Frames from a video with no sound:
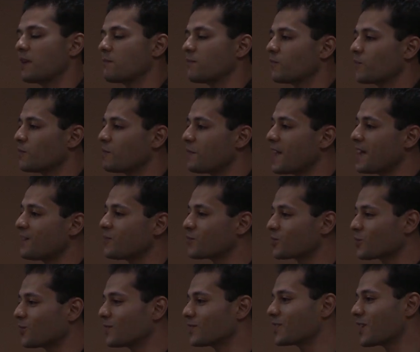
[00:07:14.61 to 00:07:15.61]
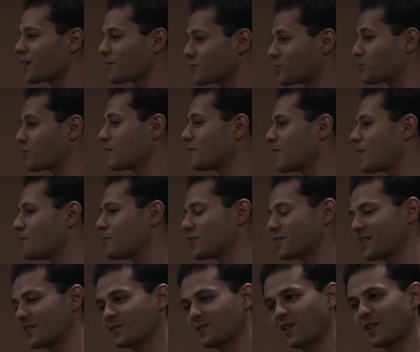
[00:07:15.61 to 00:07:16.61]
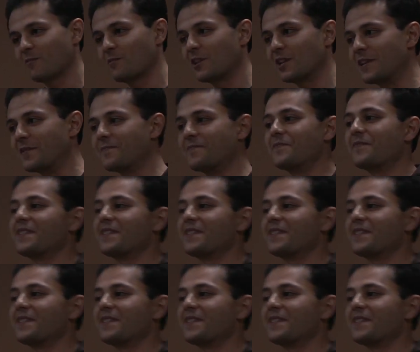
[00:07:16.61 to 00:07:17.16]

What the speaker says: I mean, for a man who sold his dog for 25 bucks, that's a lot of money.